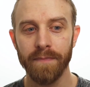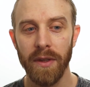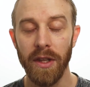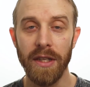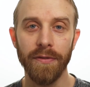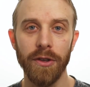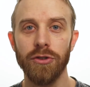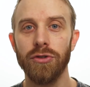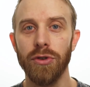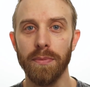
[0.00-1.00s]
the different
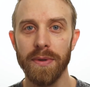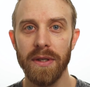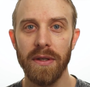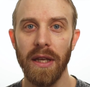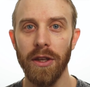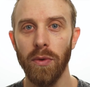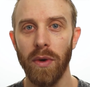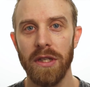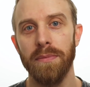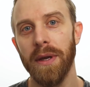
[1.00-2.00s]
troops that you
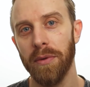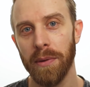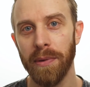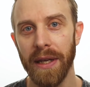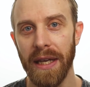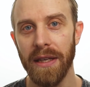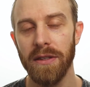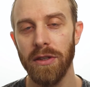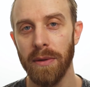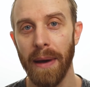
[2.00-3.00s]
want to be able to bring
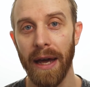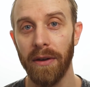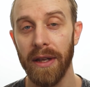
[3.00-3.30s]
into the battle.